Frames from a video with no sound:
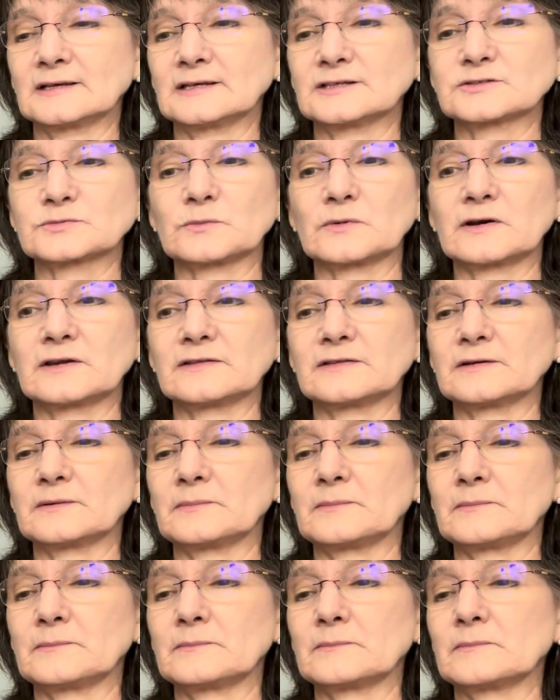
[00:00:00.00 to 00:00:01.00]
It's one of the
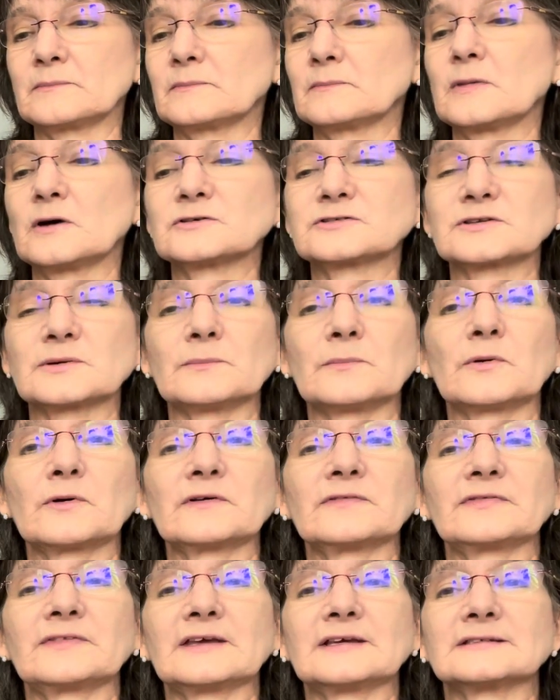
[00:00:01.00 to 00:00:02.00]
most
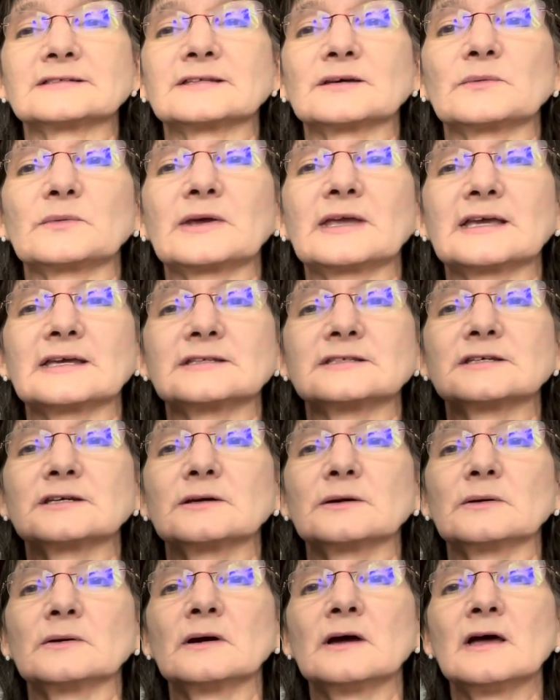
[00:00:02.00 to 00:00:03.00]
important things that we can
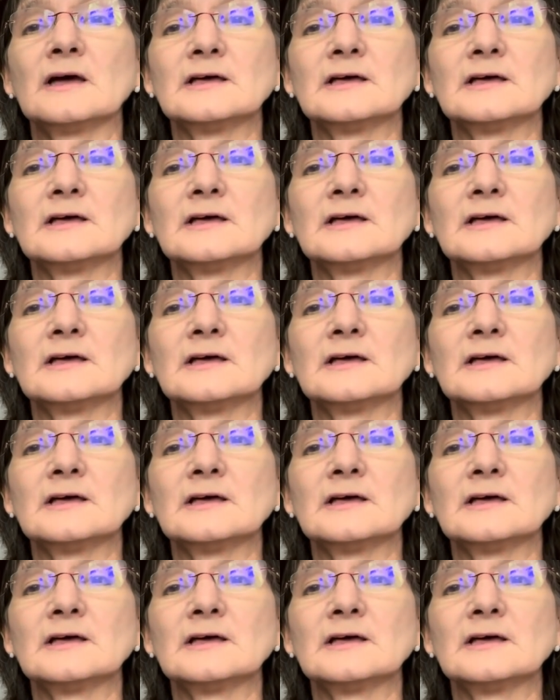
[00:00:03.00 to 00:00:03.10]
do.